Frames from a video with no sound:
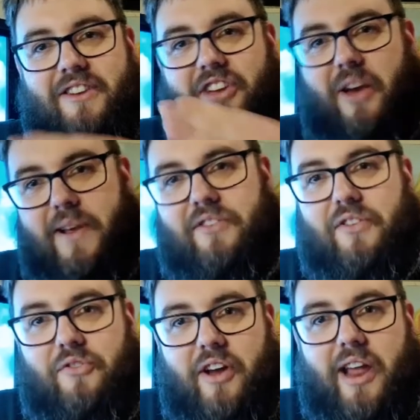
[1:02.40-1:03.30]
to go into
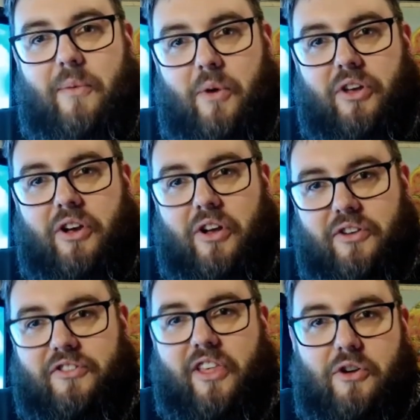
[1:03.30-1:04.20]
to find out what the colours
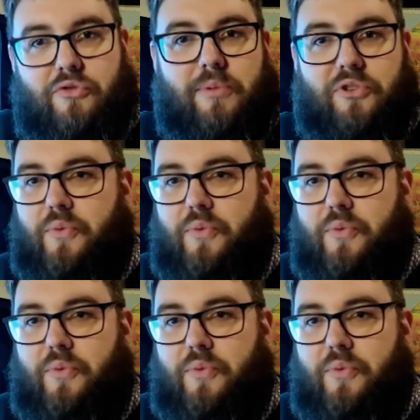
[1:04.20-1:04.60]
of those ribbons